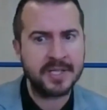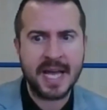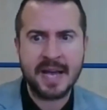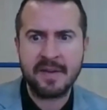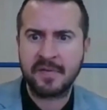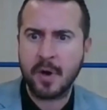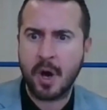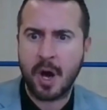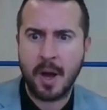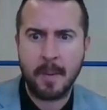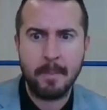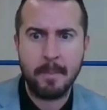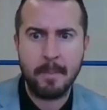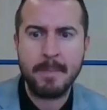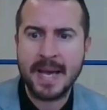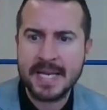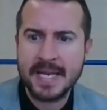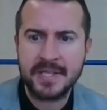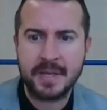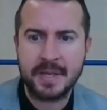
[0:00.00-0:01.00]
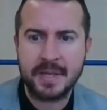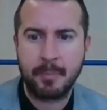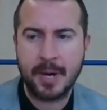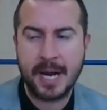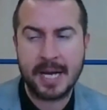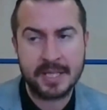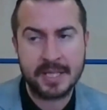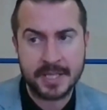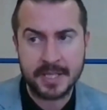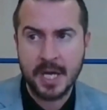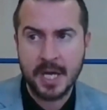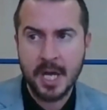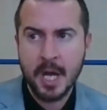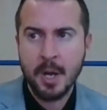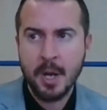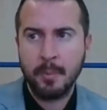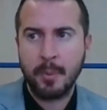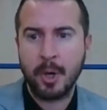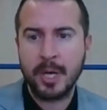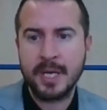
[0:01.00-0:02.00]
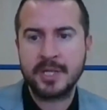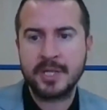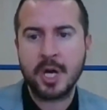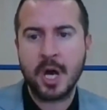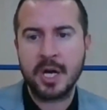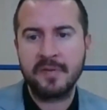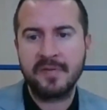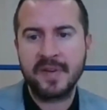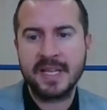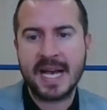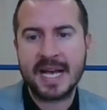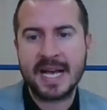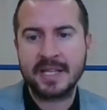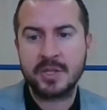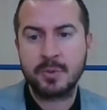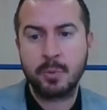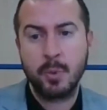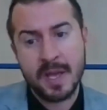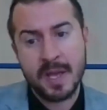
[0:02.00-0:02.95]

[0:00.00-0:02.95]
They've got amazing practice, but it's kind of enhanced.